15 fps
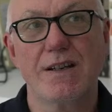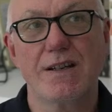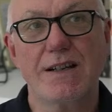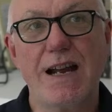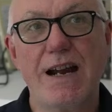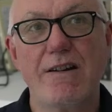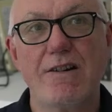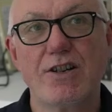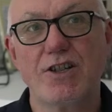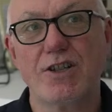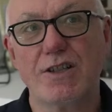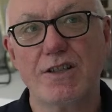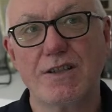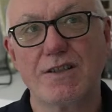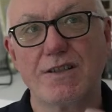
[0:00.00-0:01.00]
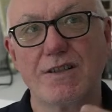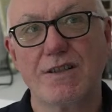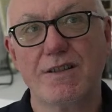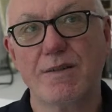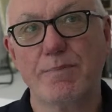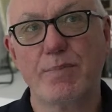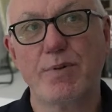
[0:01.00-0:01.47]
carriages,
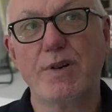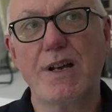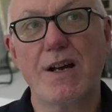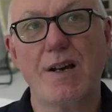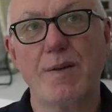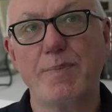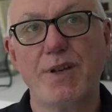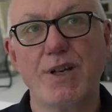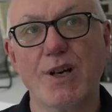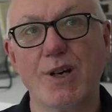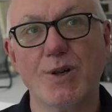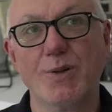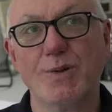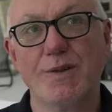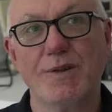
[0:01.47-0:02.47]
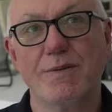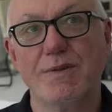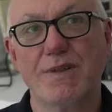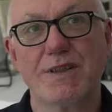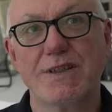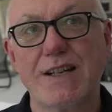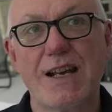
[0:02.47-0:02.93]
the pre-IPO
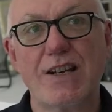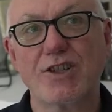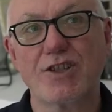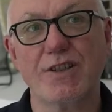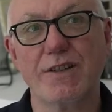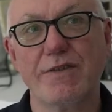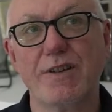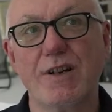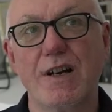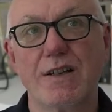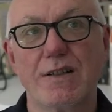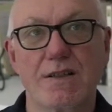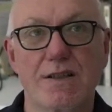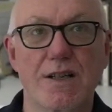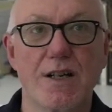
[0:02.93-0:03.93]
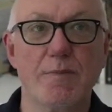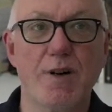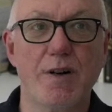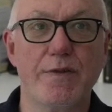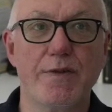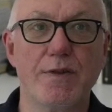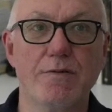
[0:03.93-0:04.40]
section, if you like, has come
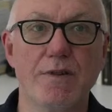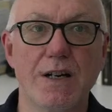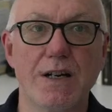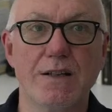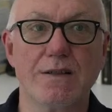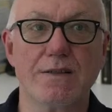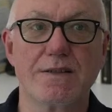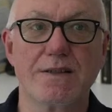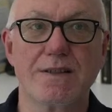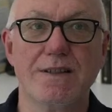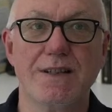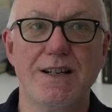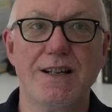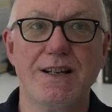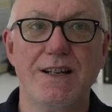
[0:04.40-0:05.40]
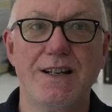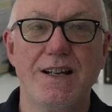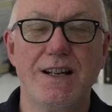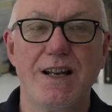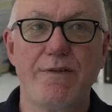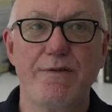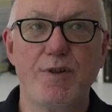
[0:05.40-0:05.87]
off the rails.
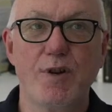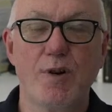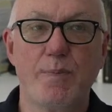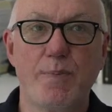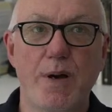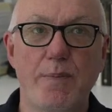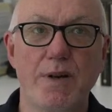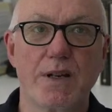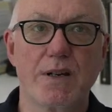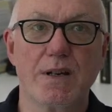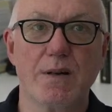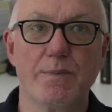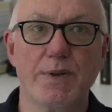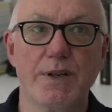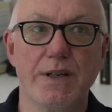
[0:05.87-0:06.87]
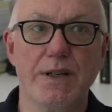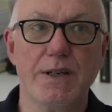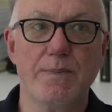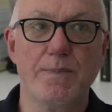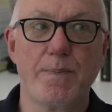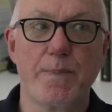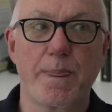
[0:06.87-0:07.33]
If you're a public
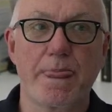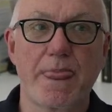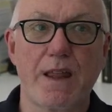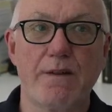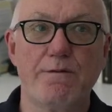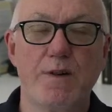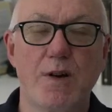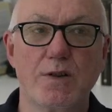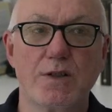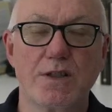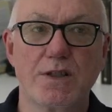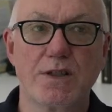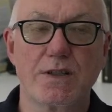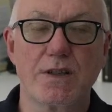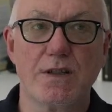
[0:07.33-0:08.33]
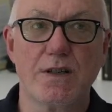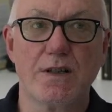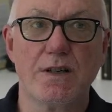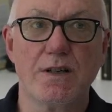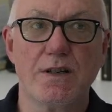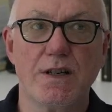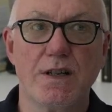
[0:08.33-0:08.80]
company focused
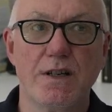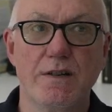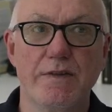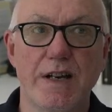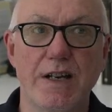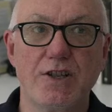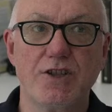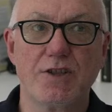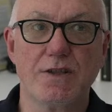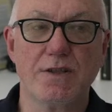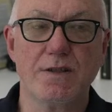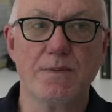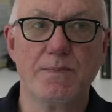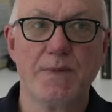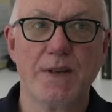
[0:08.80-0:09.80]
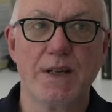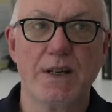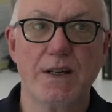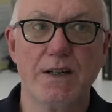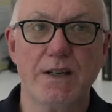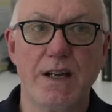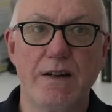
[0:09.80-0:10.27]
on innovation,
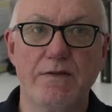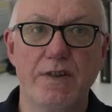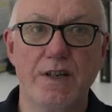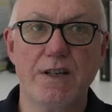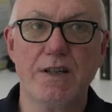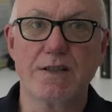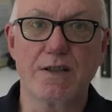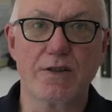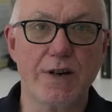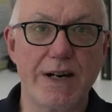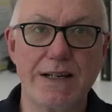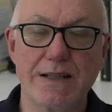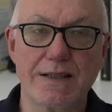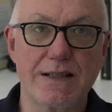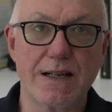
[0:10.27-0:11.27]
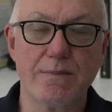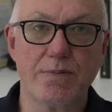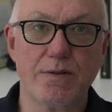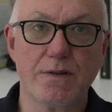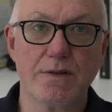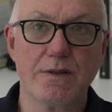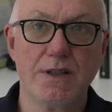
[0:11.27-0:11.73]
and NVIDIA is a great
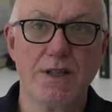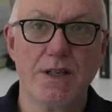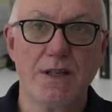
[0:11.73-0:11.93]
example,